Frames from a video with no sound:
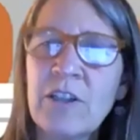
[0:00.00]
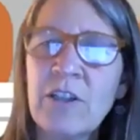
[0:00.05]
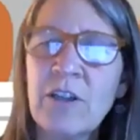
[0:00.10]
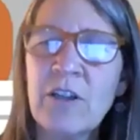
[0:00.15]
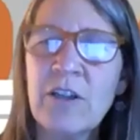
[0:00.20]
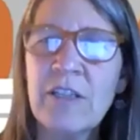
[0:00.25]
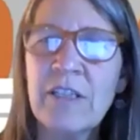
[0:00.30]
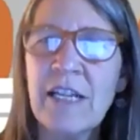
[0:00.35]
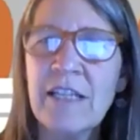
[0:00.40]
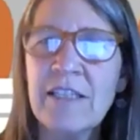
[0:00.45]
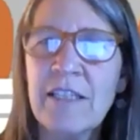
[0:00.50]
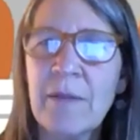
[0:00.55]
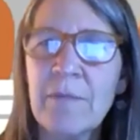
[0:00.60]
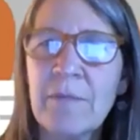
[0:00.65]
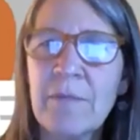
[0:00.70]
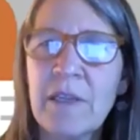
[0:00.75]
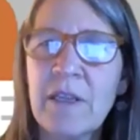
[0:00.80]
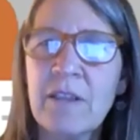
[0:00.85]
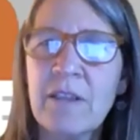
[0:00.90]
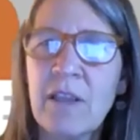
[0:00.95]
or is that
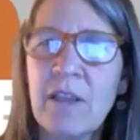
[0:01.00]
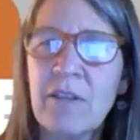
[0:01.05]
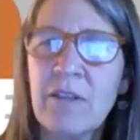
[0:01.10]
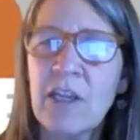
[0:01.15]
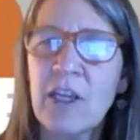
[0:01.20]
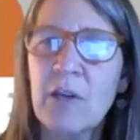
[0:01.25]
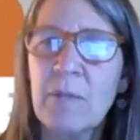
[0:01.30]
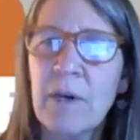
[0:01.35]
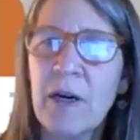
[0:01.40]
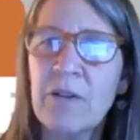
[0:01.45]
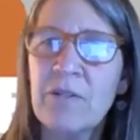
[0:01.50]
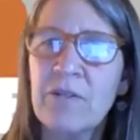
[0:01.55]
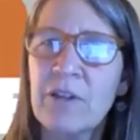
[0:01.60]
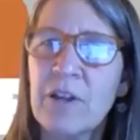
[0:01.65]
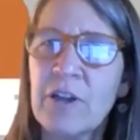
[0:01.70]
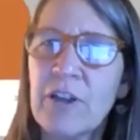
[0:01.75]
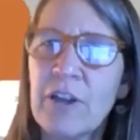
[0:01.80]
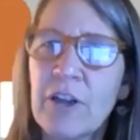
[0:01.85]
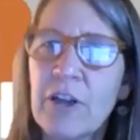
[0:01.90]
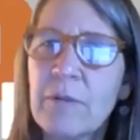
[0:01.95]
something to think about further?